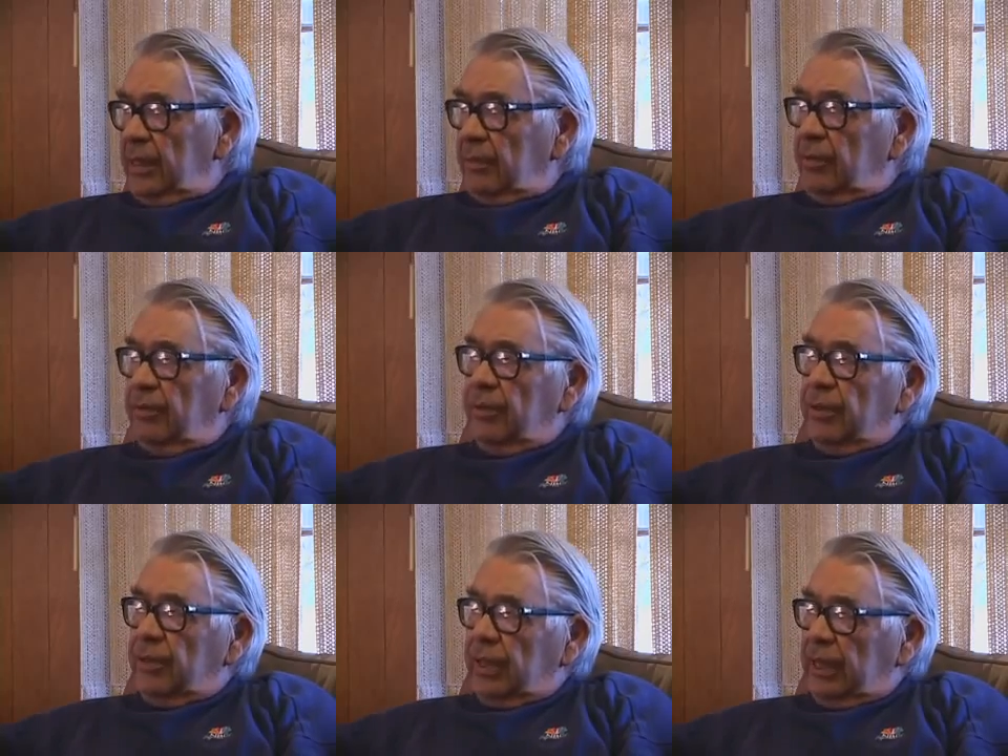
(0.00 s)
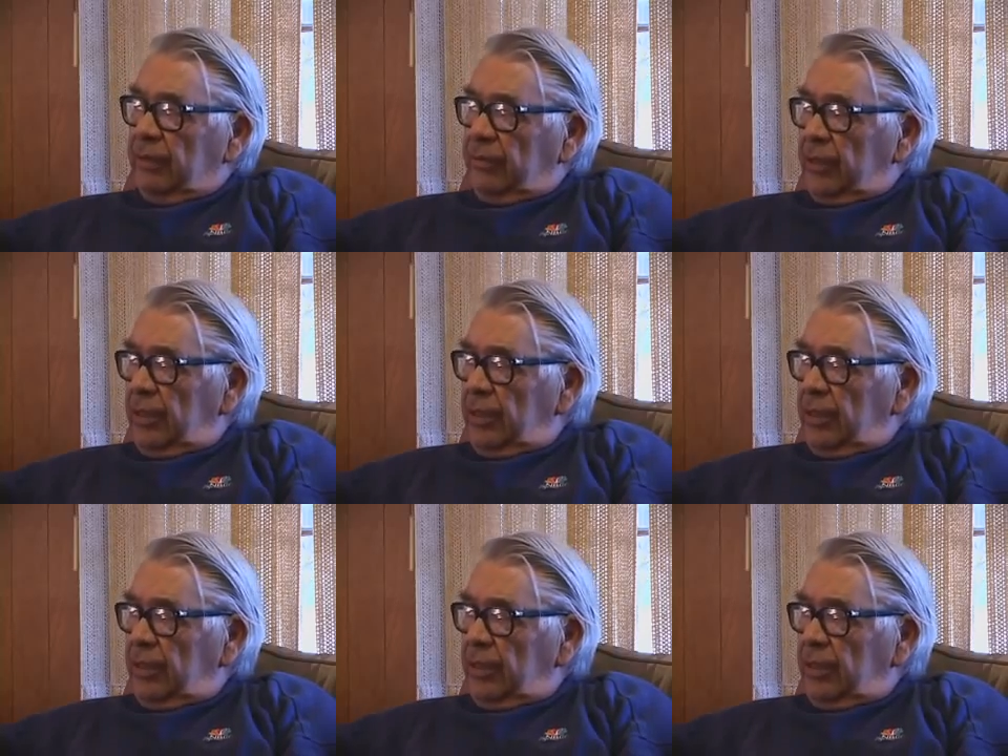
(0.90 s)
And what was the second one?